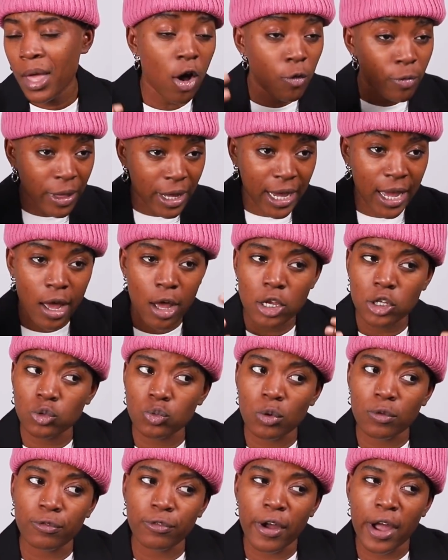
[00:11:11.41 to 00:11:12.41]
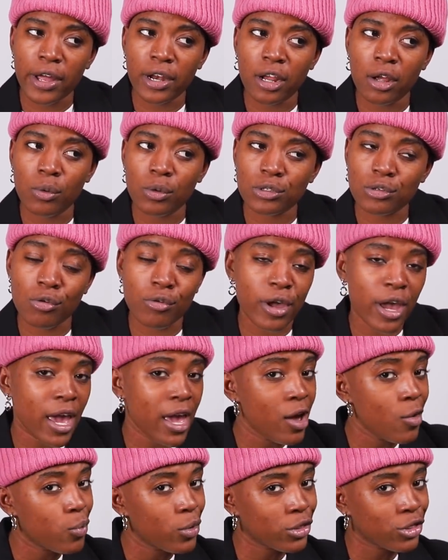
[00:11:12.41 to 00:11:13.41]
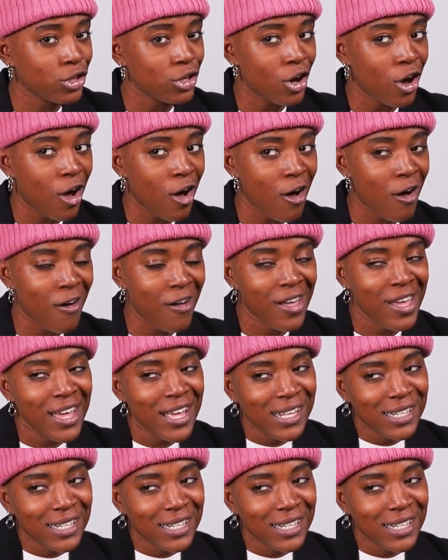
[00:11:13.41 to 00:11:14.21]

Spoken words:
I hope that Casual Friday was okay with y'all.